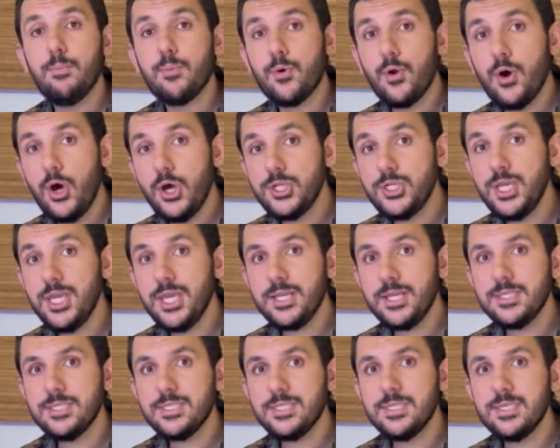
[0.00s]

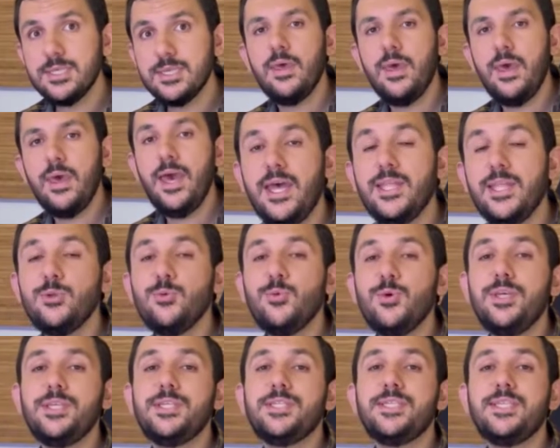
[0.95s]
projects and
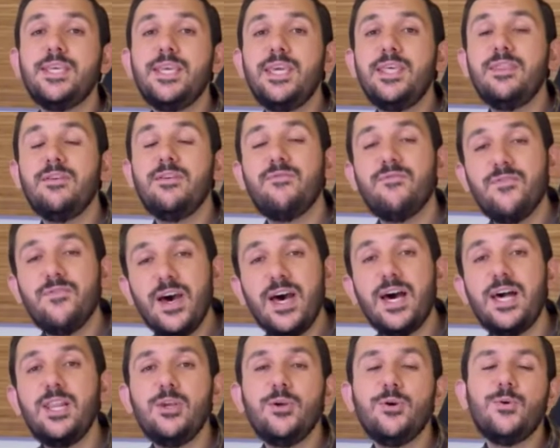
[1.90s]
we see the
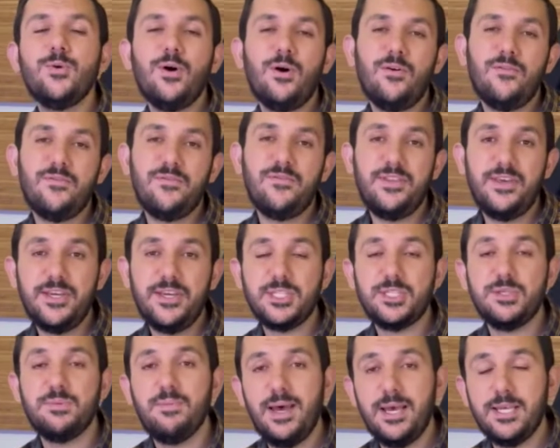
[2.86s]
value of
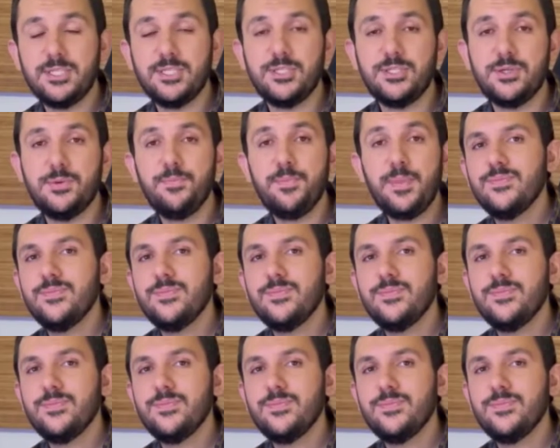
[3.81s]
this master.